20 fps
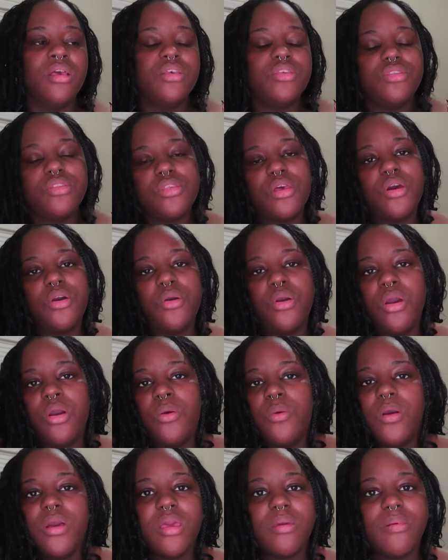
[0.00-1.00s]
So
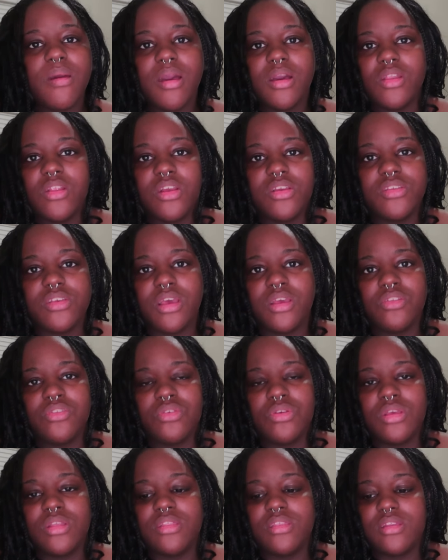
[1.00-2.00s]
we'll get back on our
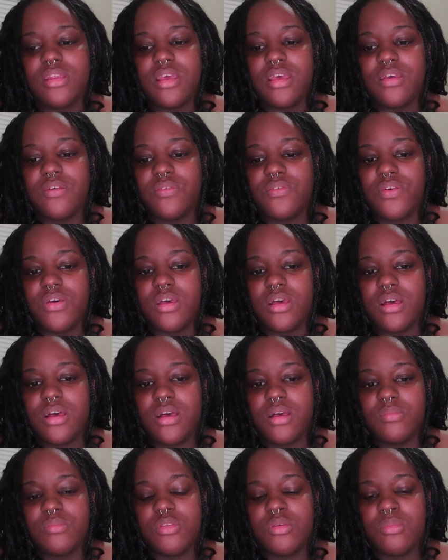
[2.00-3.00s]
schedule and stuff
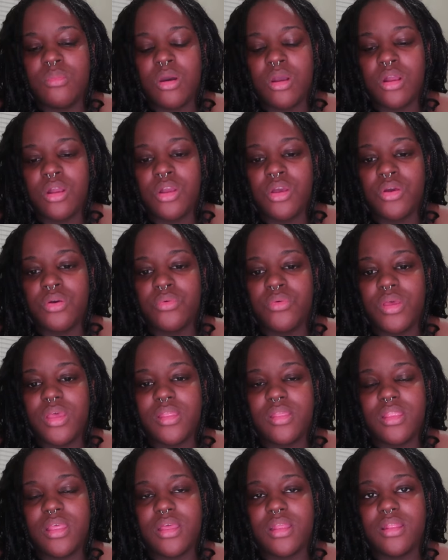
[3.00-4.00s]
tomorrow,
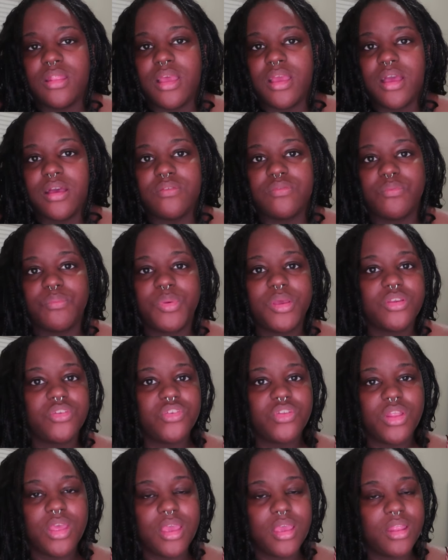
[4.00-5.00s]
and then they have
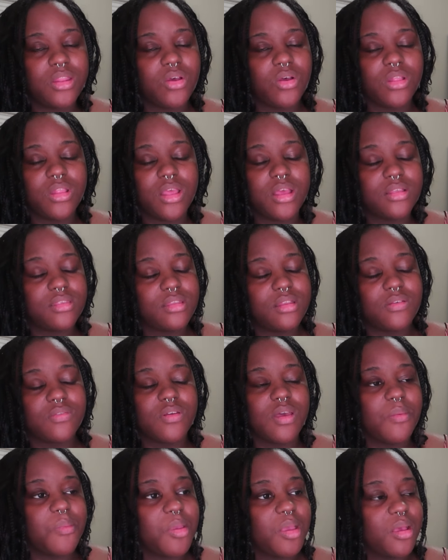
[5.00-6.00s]
picture day and all that stuff
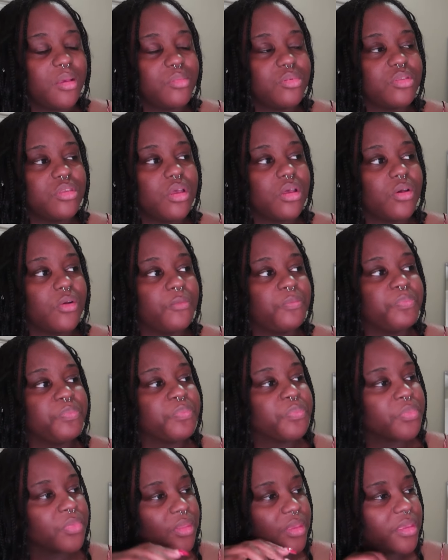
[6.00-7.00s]
coming up. So
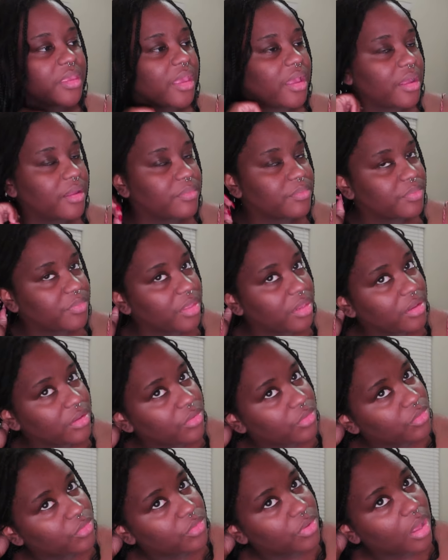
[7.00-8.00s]
yeah,
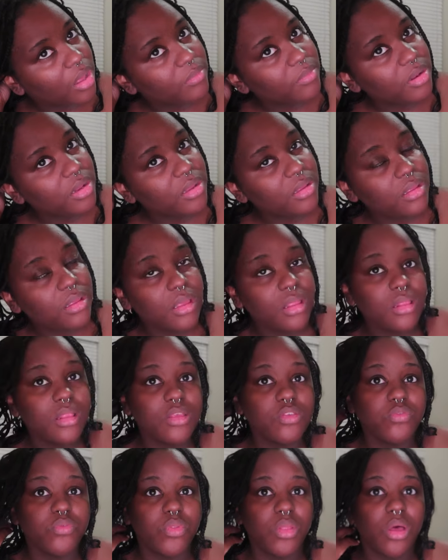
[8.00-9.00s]
anywho, I'm gonna end
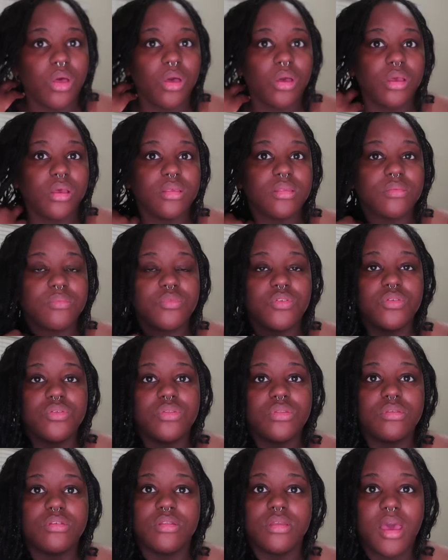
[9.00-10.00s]
this vlog because I'm
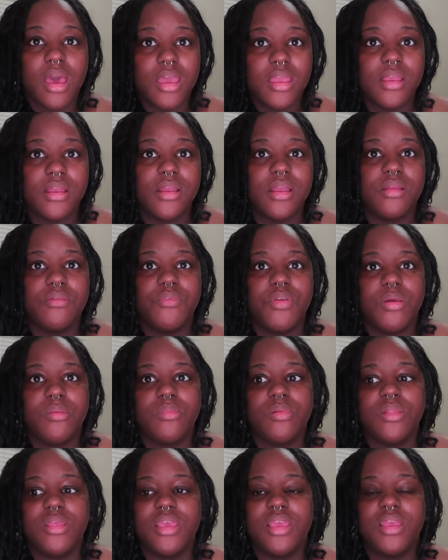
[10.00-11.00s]
just tired and
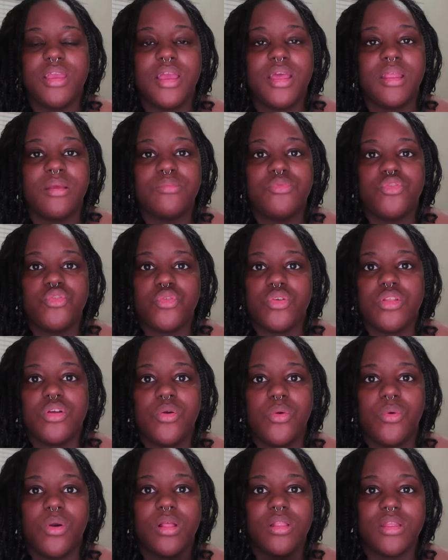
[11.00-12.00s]
rambling, and I'm sure the
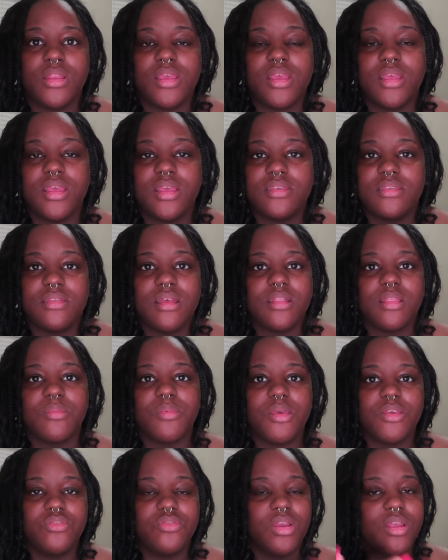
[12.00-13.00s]
quality is not the
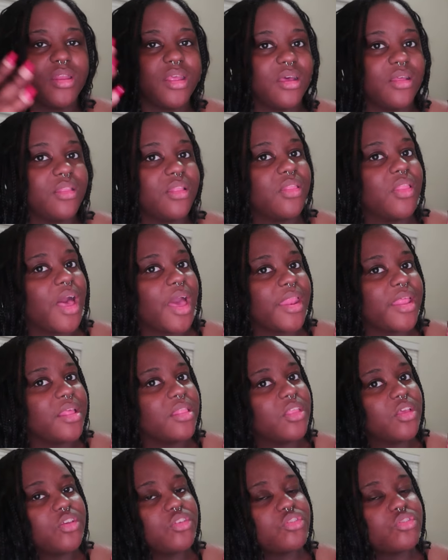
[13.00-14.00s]
best right now. The lighting
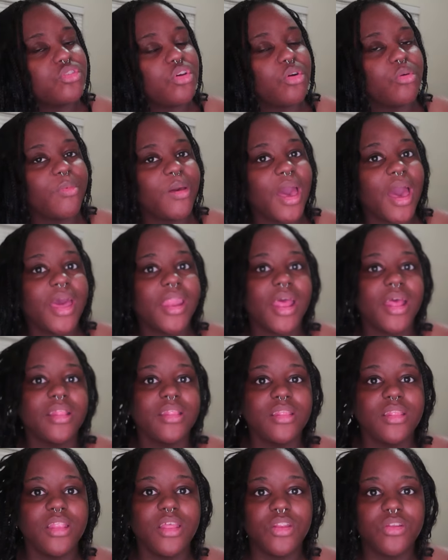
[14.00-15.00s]
looks so bad. I
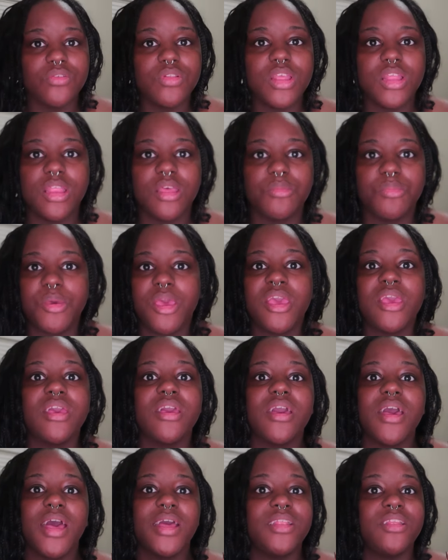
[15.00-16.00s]
literally look
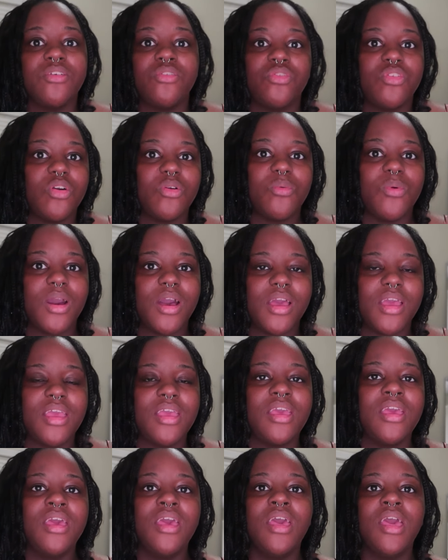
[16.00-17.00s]
pink. I don't know why.
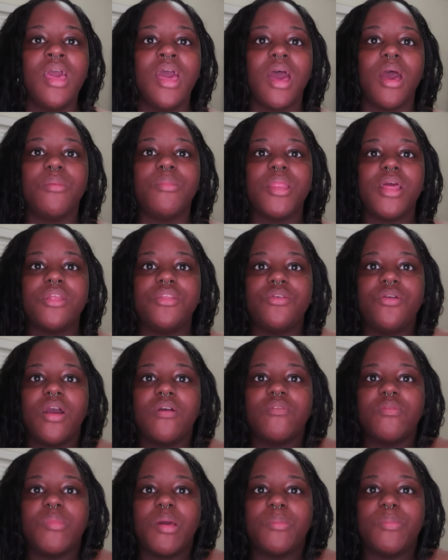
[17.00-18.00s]
I mean, I do have
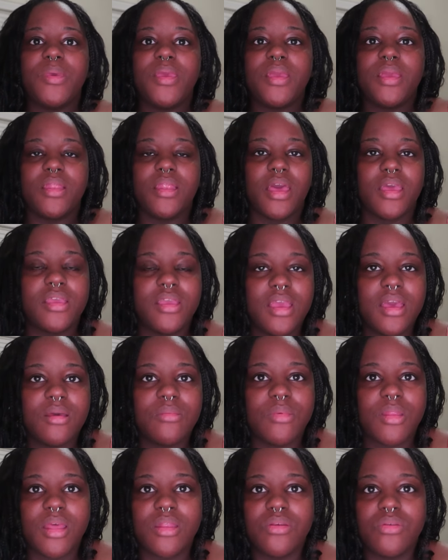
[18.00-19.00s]
on my pink nightgown, but I